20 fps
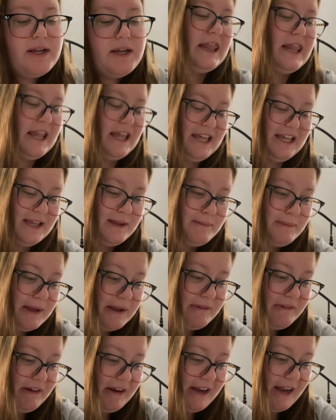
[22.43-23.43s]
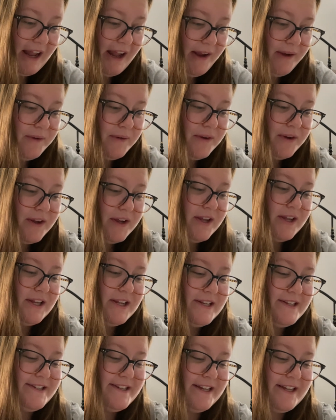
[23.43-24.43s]
Laying in bed right now
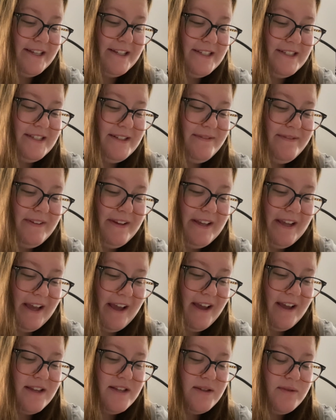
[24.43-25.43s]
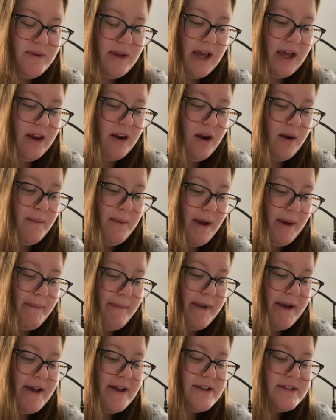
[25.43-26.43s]
just because we had our
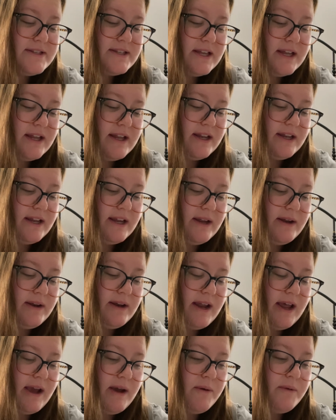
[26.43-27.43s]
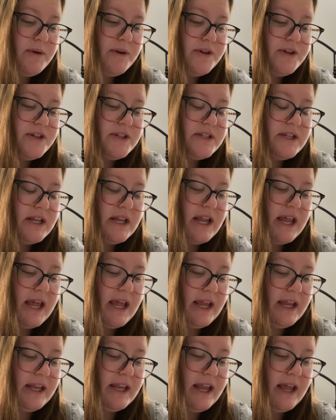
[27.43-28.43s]
babas and then now we're just
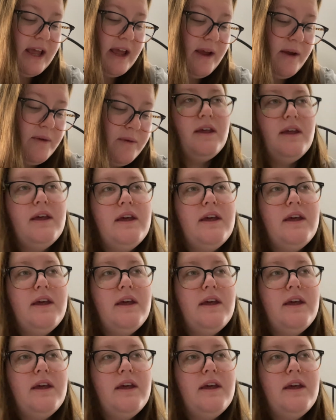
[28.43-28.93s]
laying down.